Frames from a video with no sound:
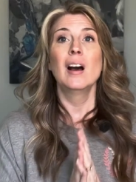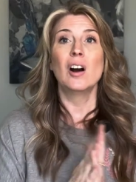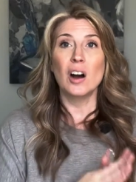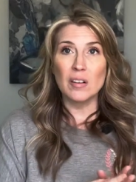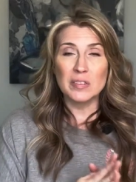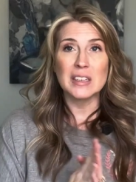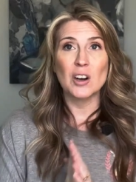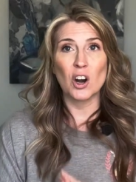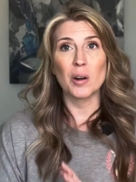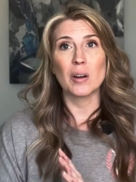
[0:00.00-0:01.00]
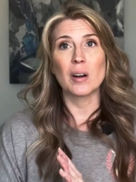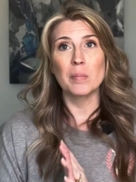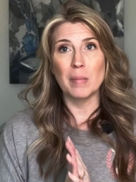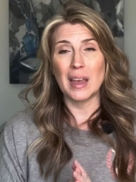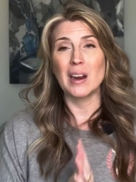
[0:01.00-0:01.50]
often are
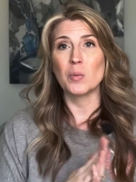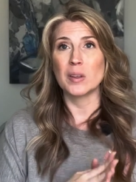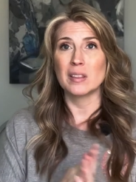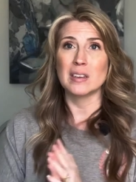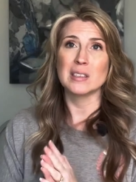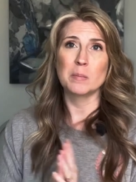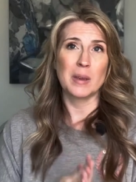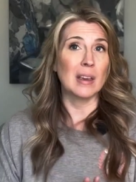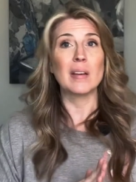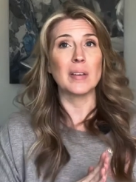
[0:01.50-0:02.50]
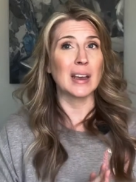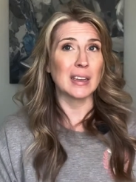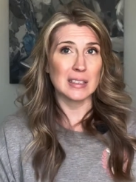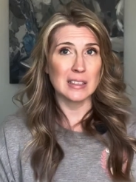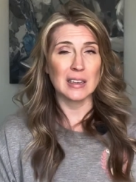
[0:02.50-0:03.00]
made with these
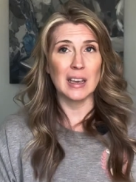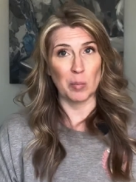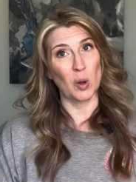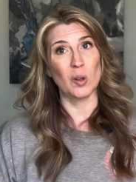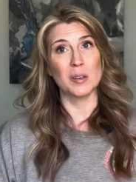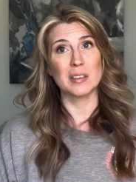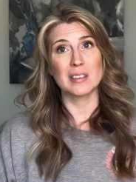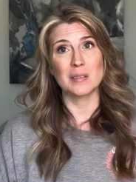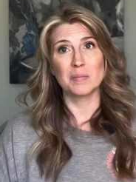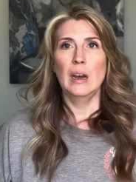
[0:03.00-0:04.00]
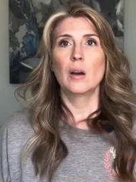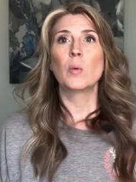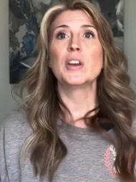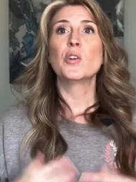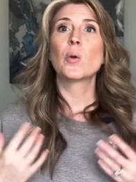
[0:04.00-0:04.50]
PFAS chemicals.
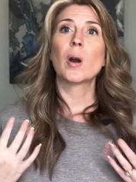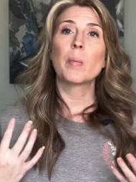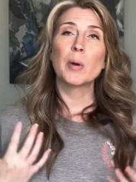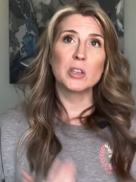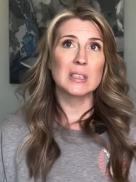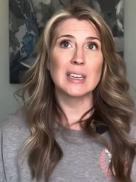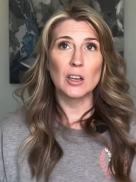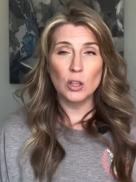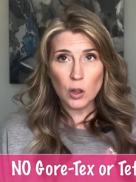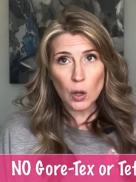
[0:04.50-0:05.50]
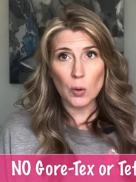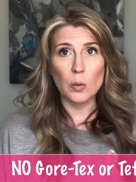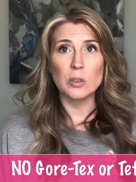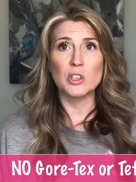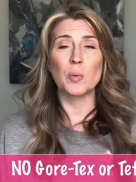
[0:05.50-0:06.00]
When you are purchasing
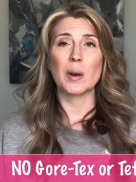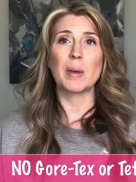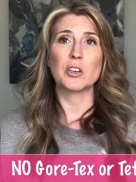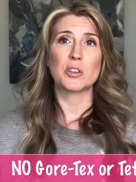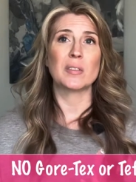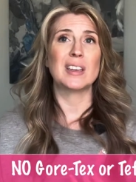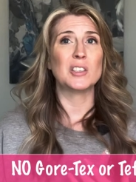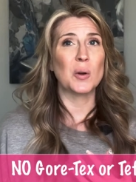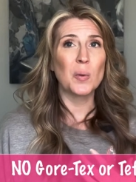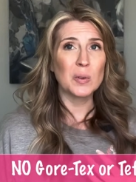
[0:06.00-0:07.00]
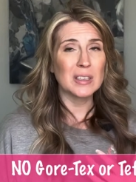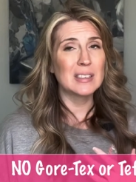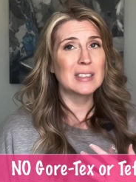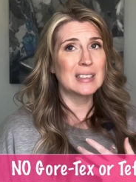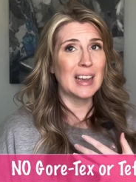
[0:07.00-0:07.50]
clothes, you wanna make sure they don't
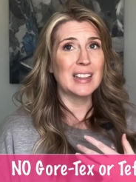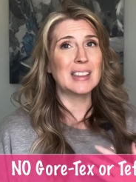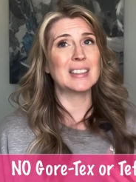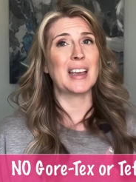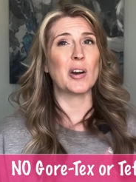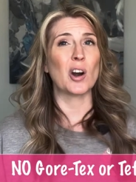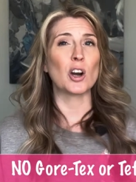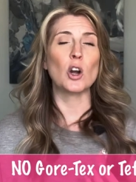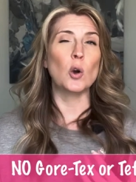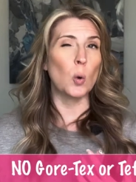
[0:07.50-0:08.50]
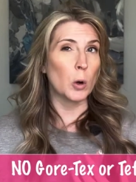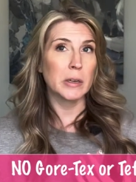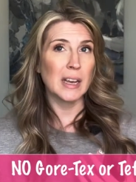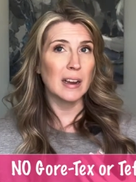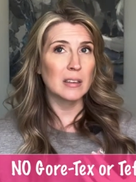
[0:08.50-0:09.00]
state that they are
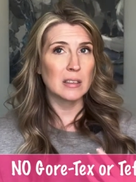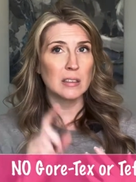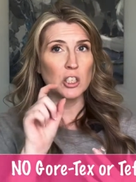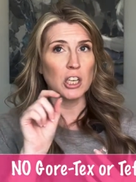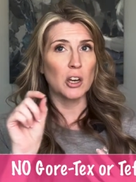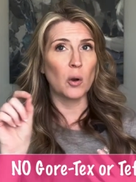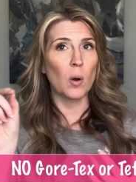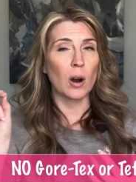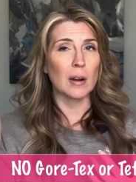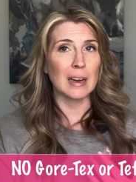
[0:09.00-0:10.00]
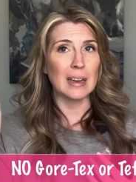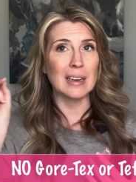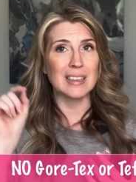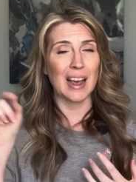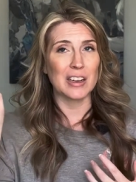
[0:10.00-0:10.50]
Gore-Tex,
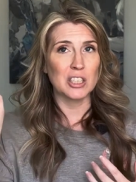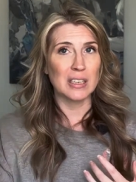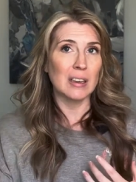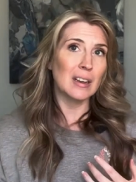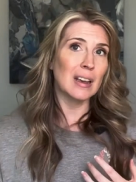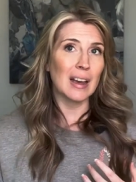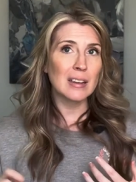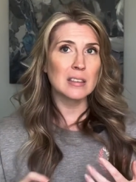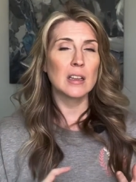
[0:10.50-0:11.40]
G-O-R-E-T-E-X,